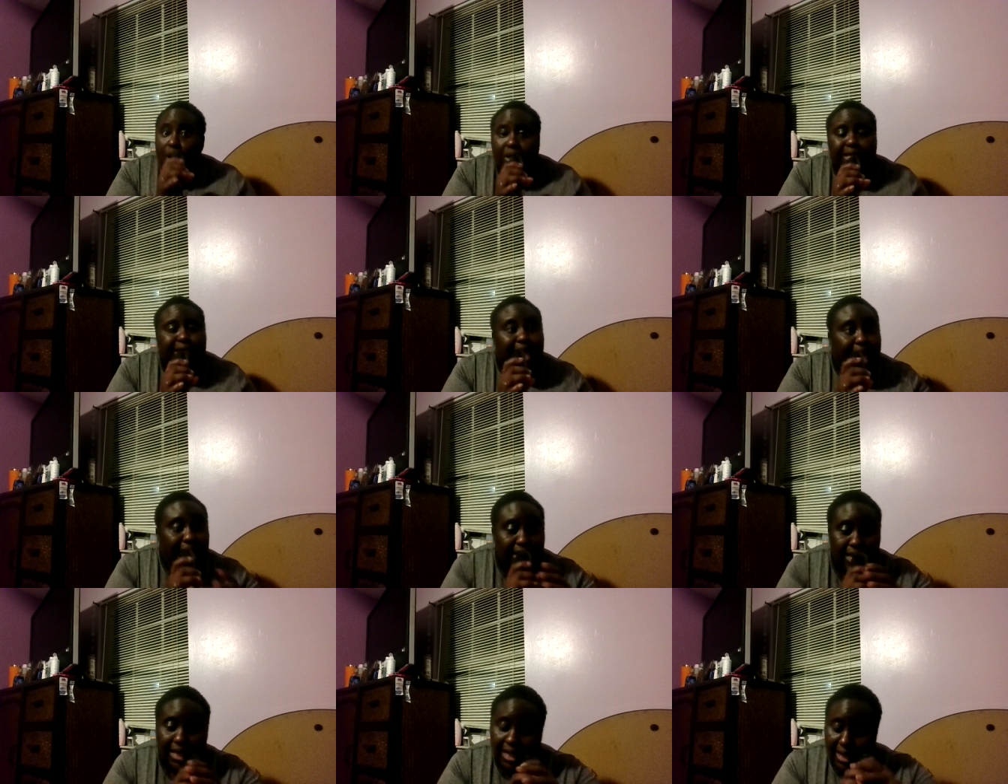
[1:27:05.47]
Not
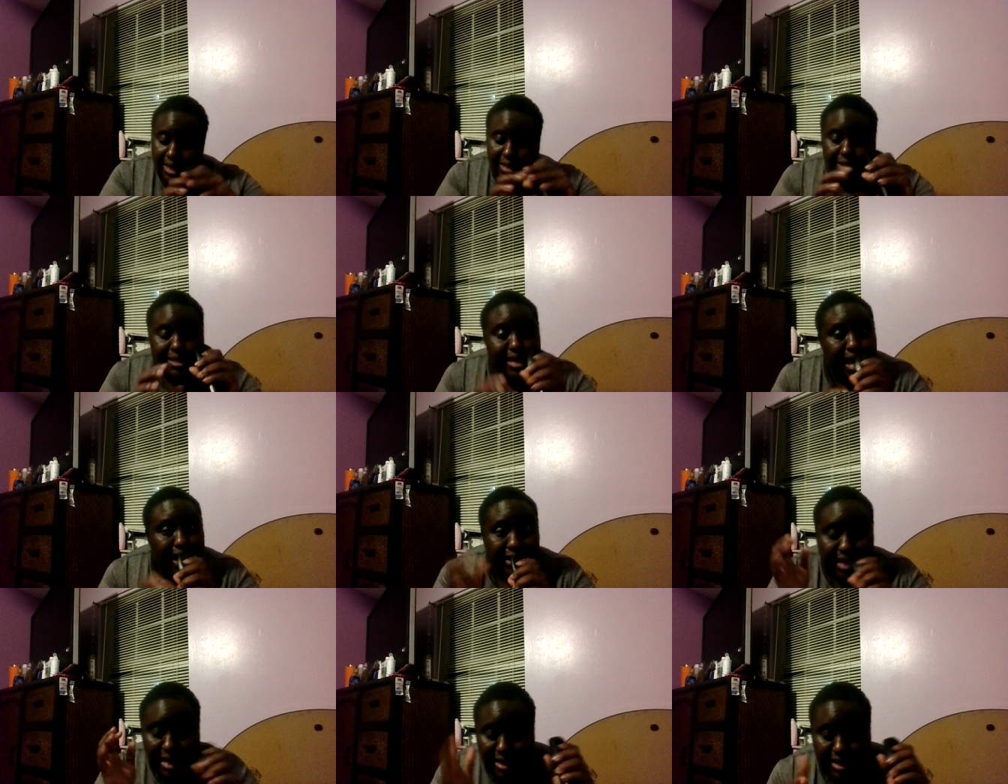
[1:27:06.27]
not
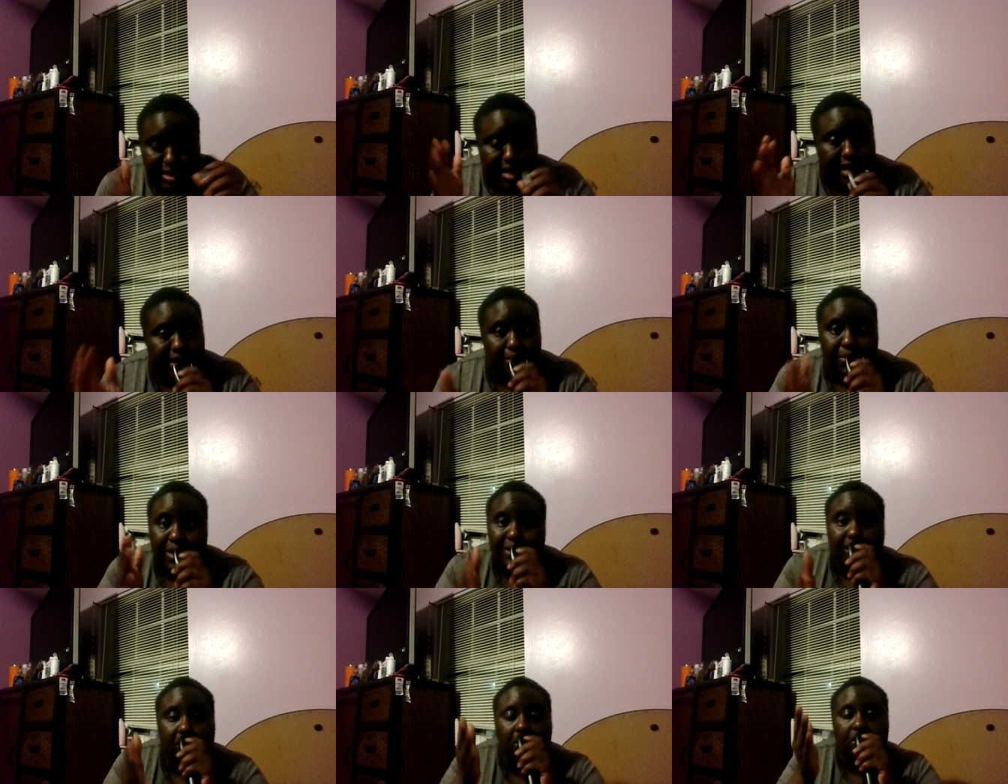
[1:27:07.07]
any,
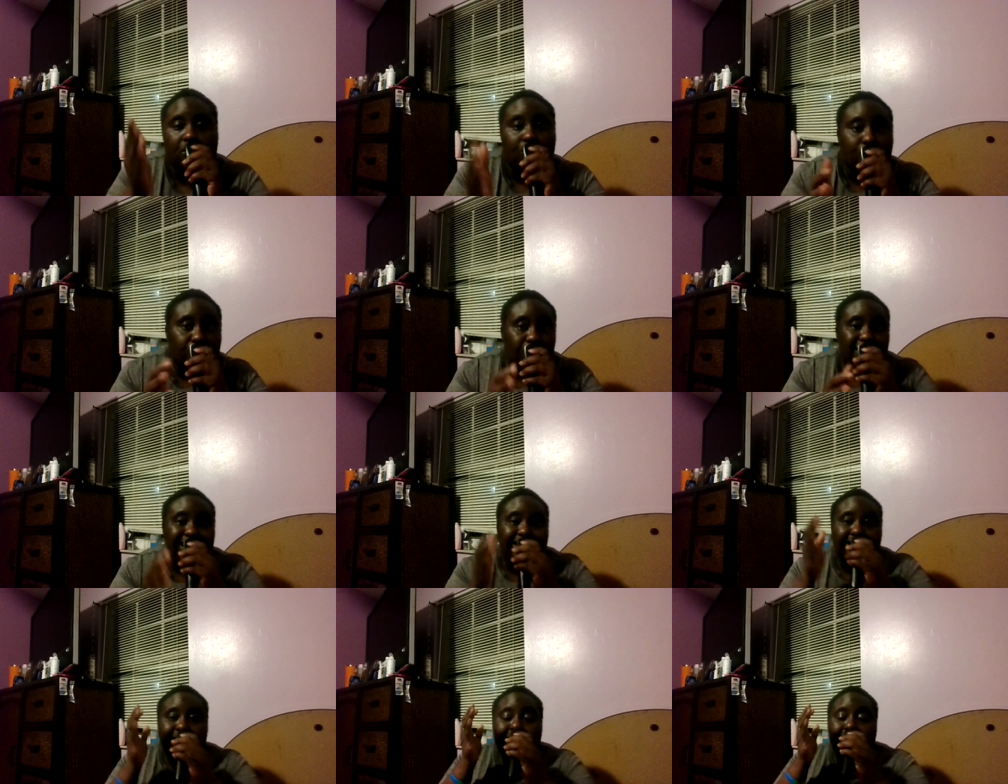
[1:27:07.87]
anybody can go to a,